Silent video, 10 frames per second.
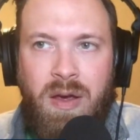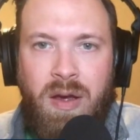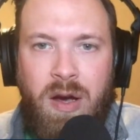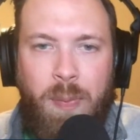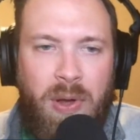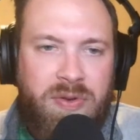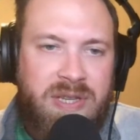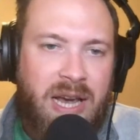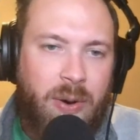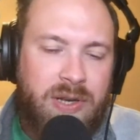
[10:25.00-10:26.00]
Couple other
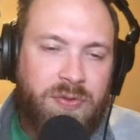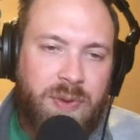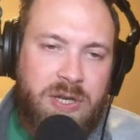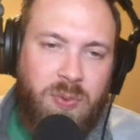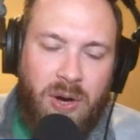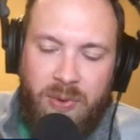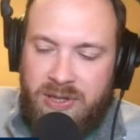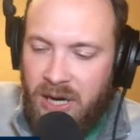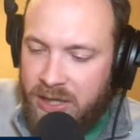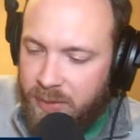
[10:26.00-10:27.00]
takeaways from this one. We
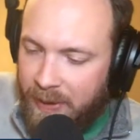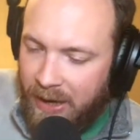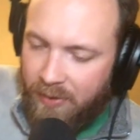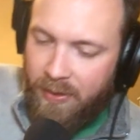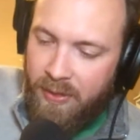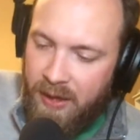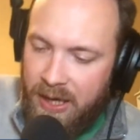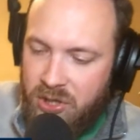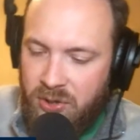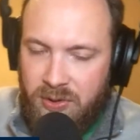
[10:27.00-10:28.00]
talked about
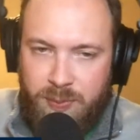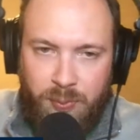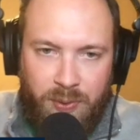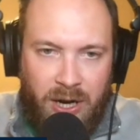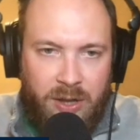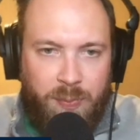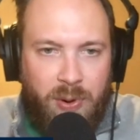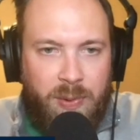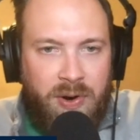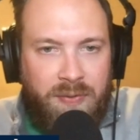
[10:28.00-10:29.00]
the issues on the
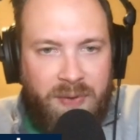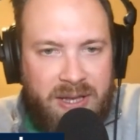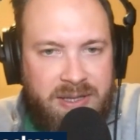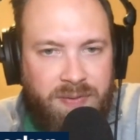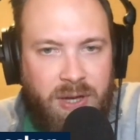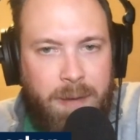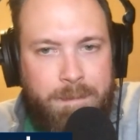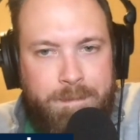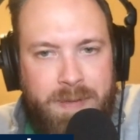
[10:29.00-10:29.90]
perimeter defensively.